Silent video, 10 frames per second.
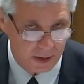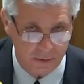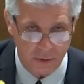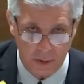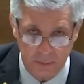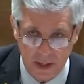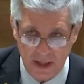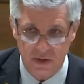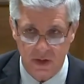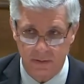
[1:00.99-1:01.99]
the front
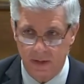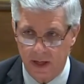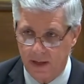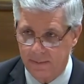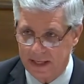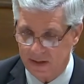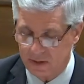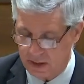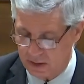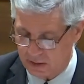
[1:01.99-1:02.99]
page, and uh, I'm
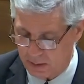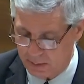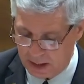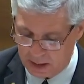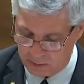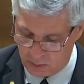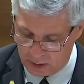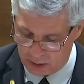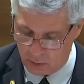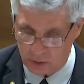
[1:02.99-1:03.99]
guessing this committee doesn't
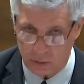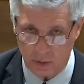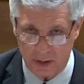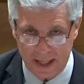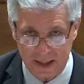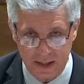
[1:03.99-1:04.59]
want to go into a lot